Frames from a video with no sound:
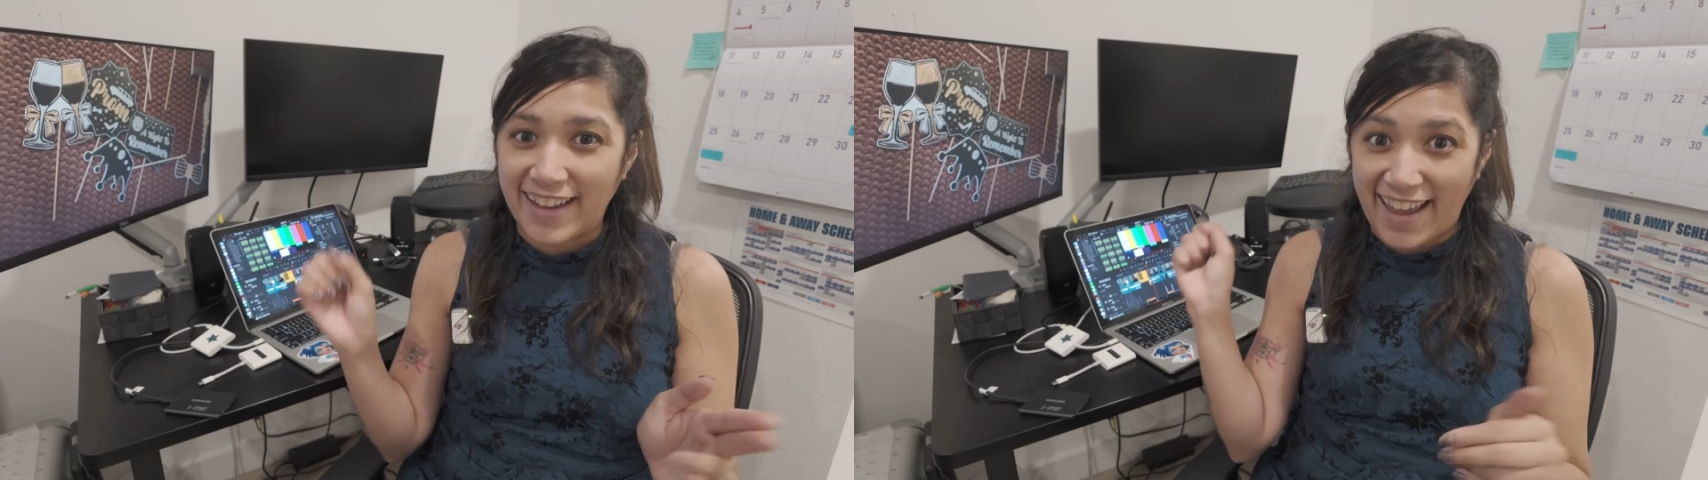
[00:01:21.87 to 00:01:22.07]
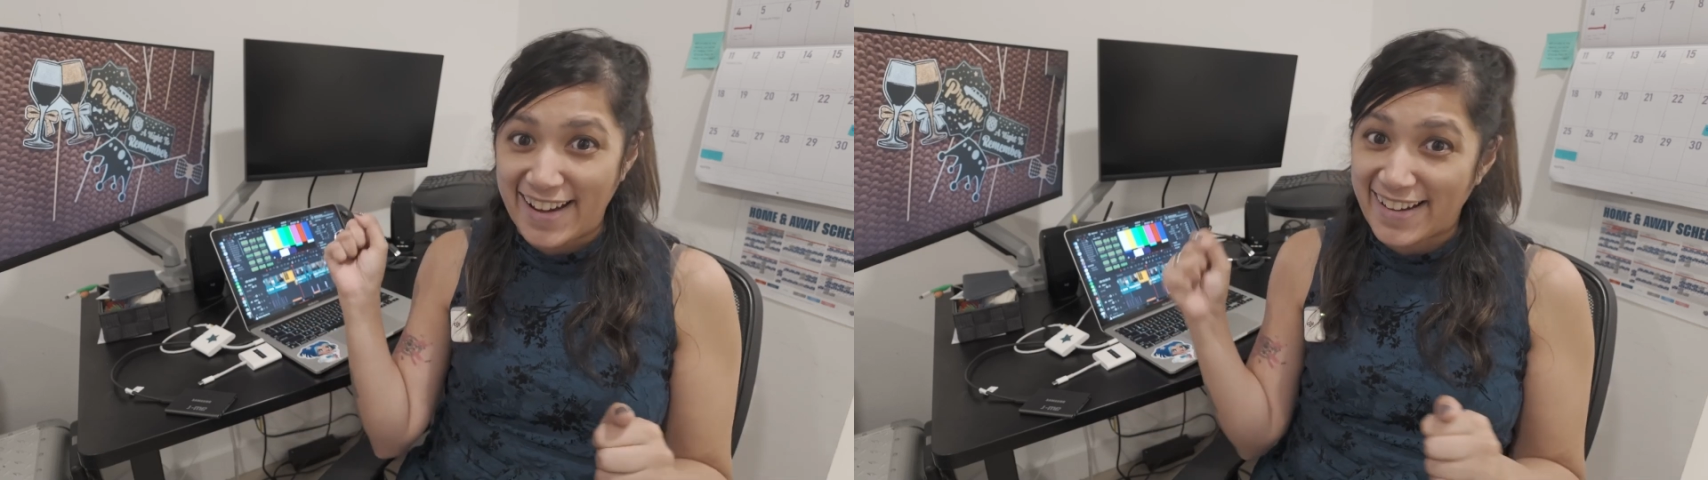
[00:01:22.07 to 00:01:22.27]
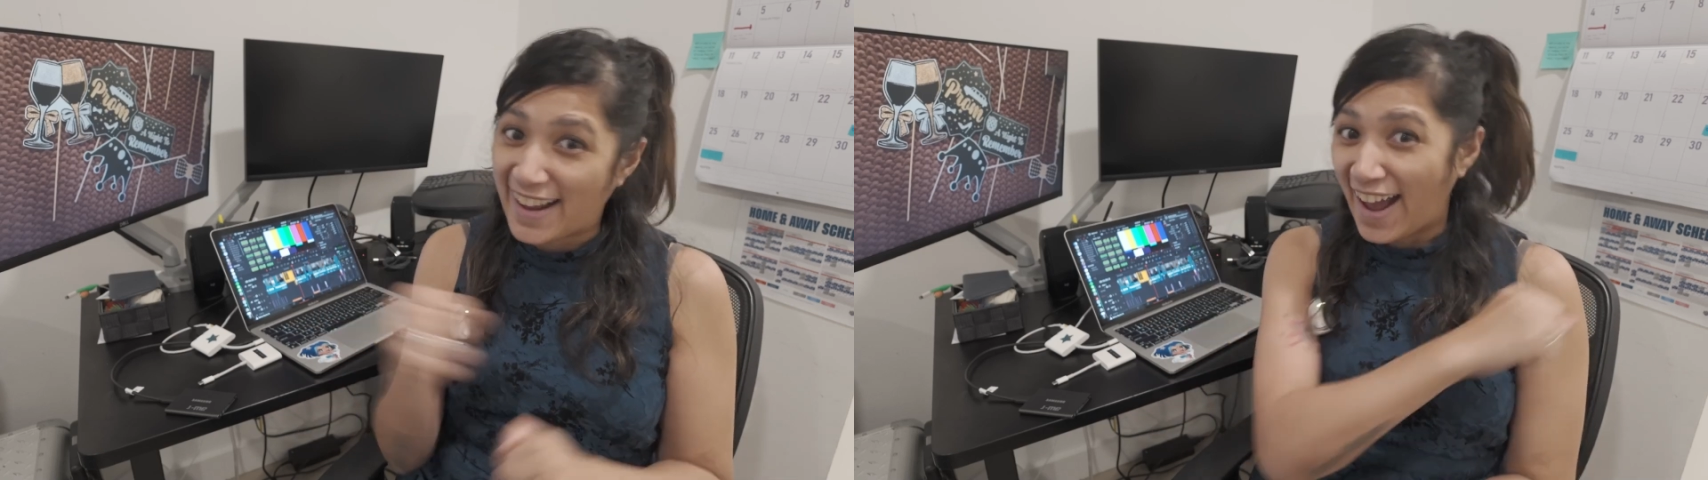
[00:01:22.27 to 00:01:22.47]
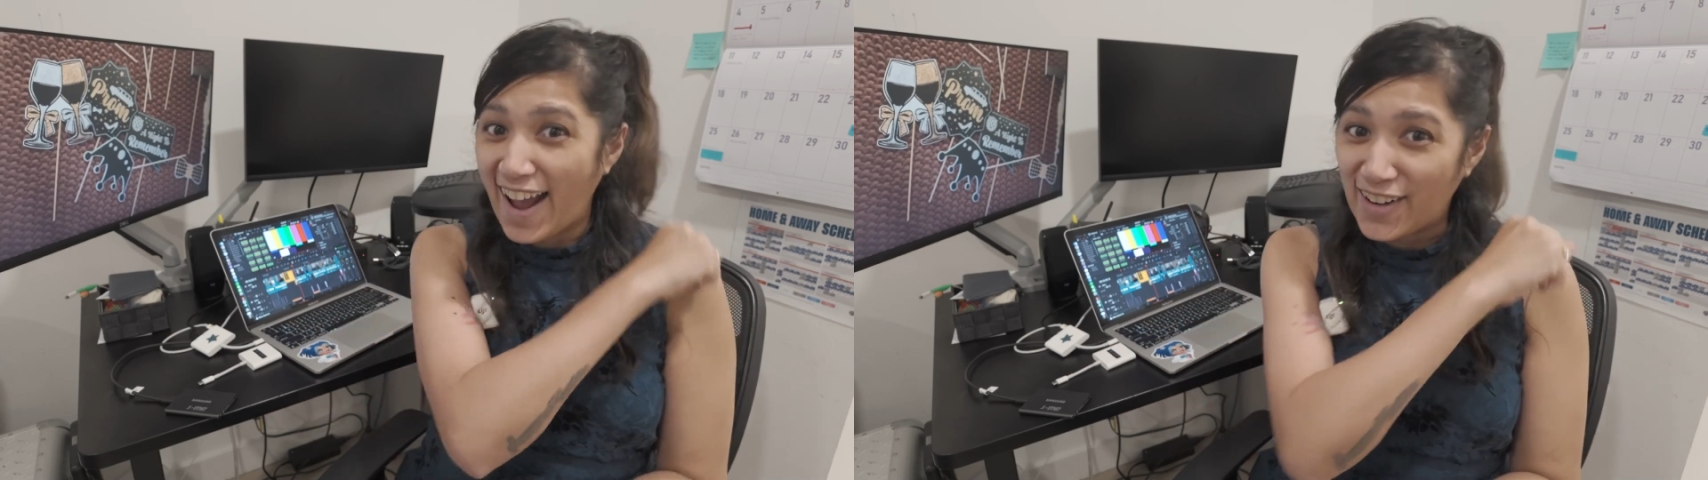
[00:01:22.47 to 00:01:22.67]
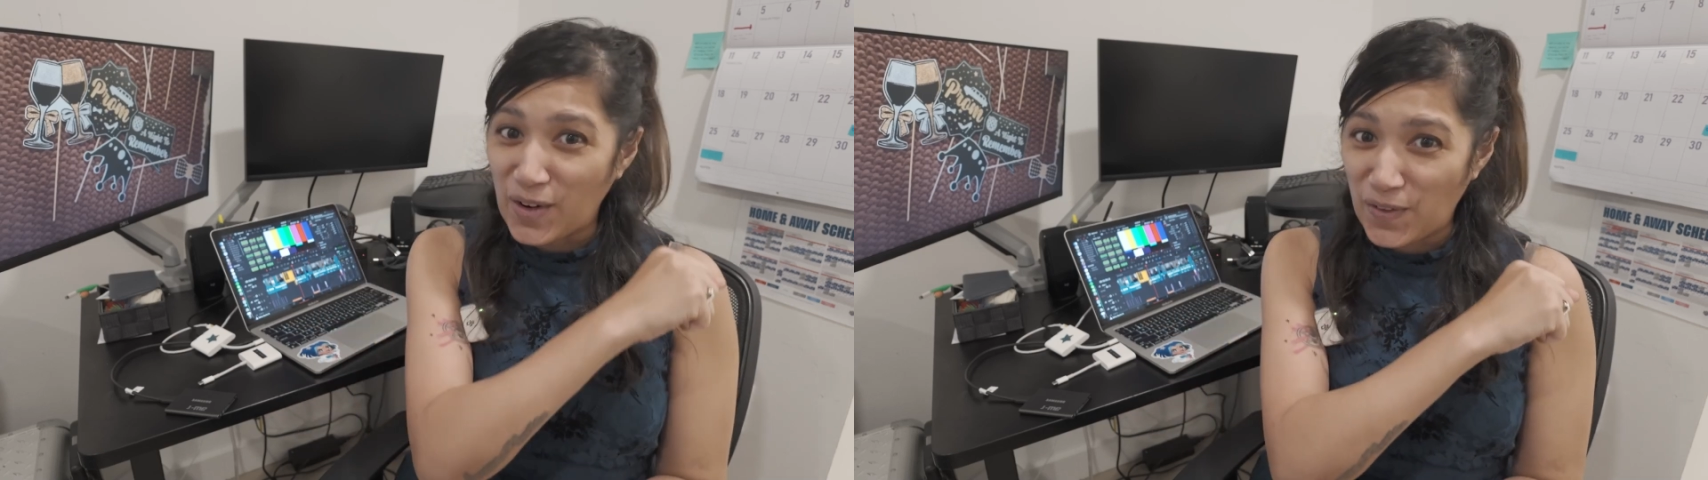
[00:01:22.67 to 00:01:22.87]
and
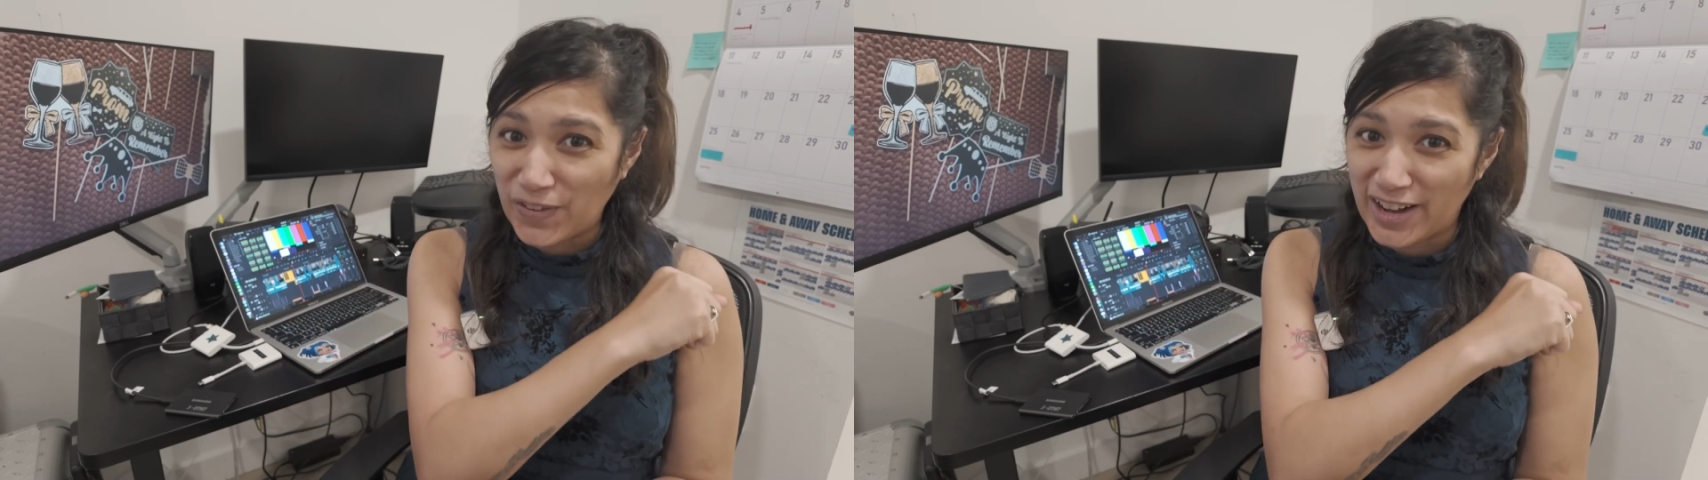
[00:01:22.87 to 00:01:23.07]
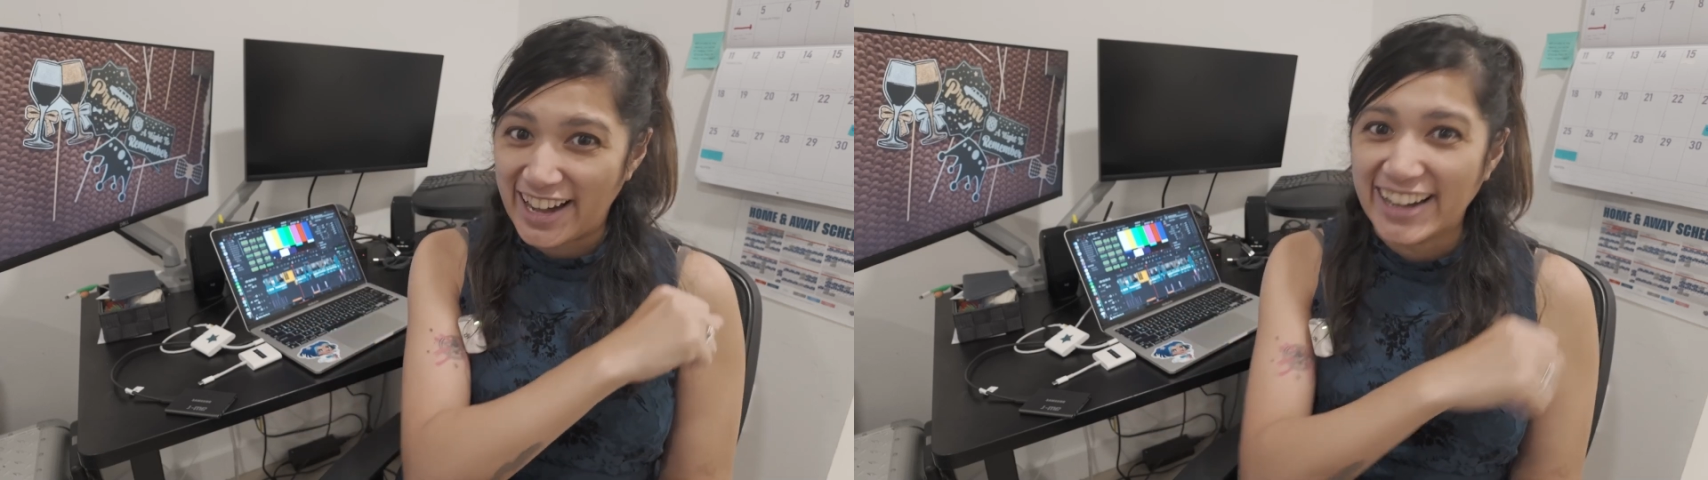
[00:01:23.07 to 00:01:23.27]
go for